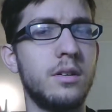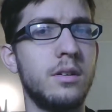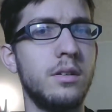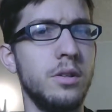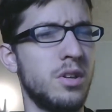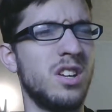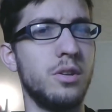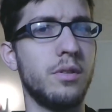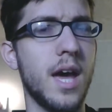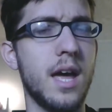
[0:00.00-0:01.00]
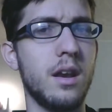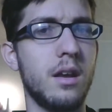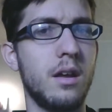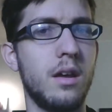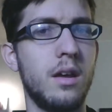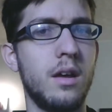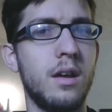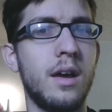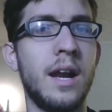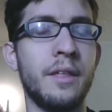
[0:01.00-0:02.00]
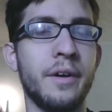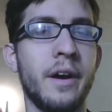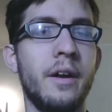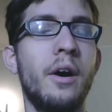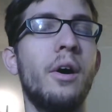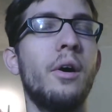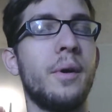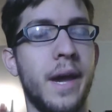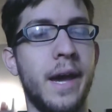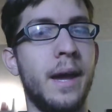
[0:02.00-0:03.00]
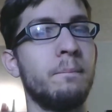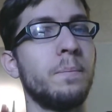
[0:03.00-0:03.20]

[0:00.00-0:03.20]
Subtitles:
you can do that? And I thought, okay,